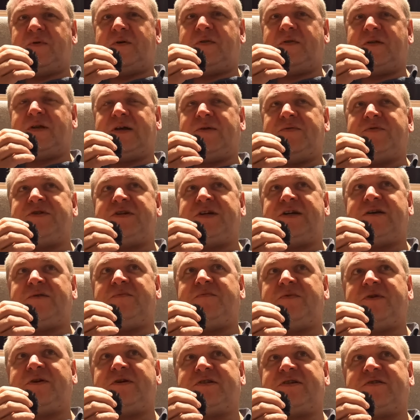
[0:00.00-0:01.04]
on the lounge here
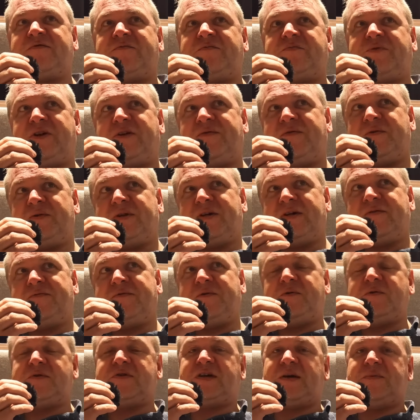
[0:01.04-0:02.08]
because I've previewed it a
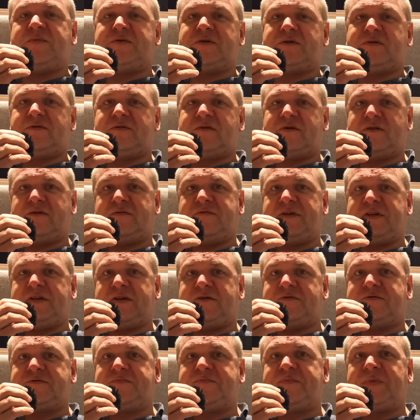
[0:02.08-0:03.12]
few times on other
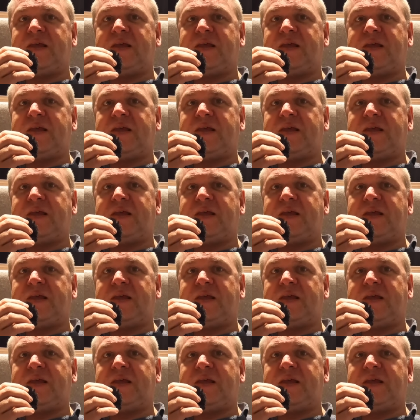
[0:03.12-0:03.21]
videos.